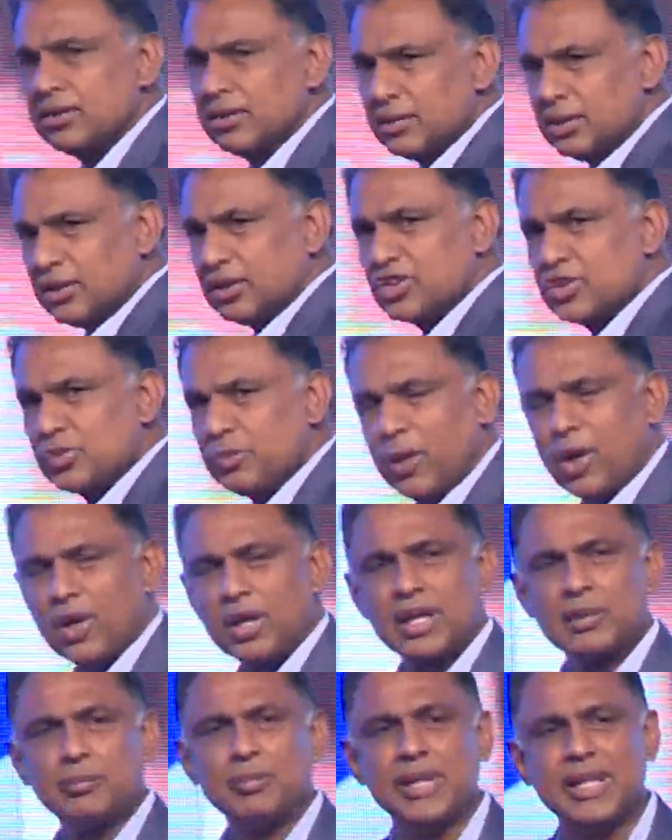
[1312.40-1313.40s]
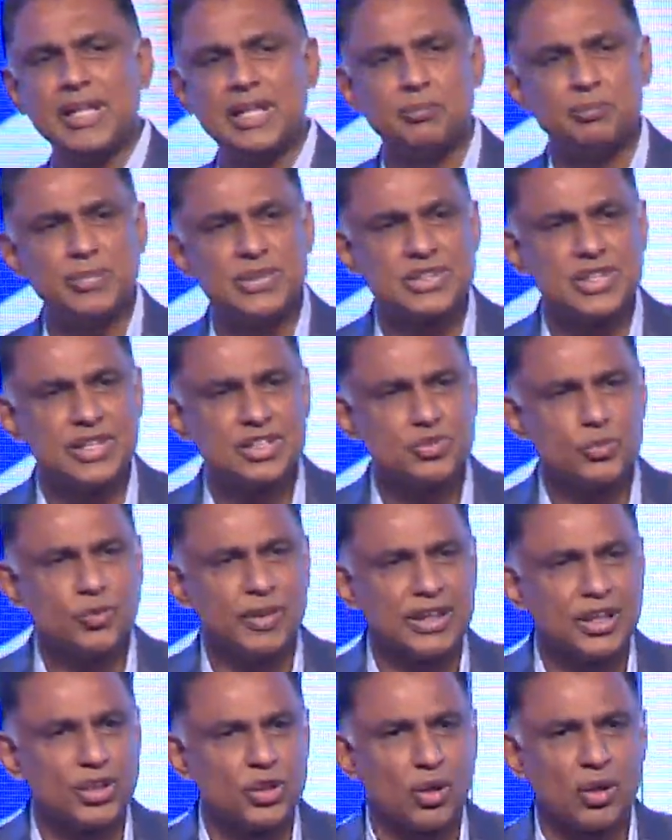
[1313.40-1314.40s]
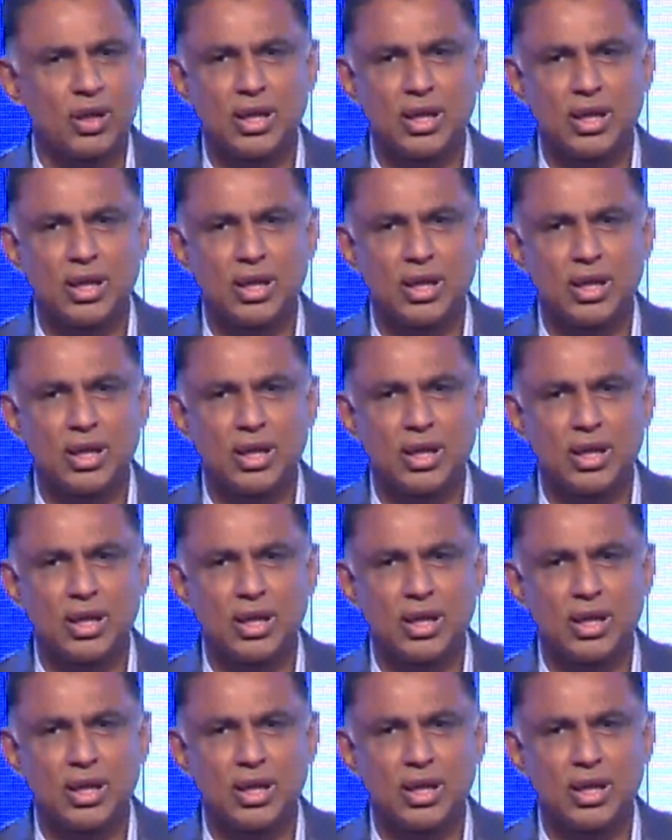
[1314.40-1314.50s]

a small and medium business, whether you're a